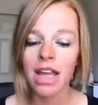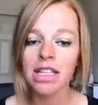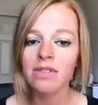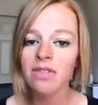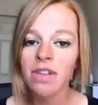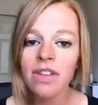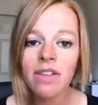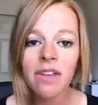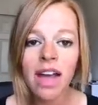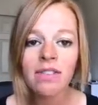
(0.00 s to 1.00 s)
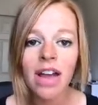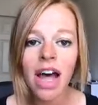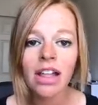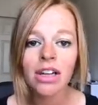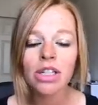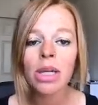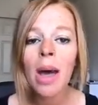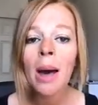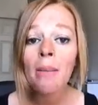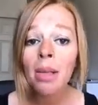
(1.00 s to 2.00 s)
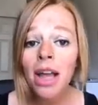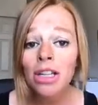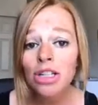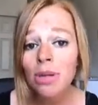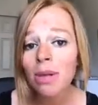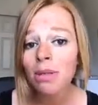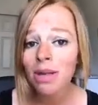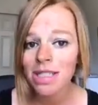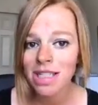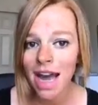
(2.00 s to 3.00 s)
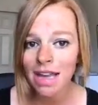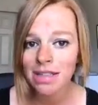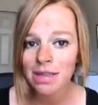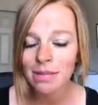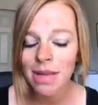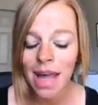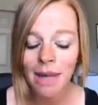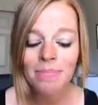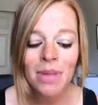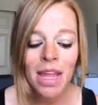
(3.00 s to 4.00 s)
It's $55 plus shipping plus tax. Okay.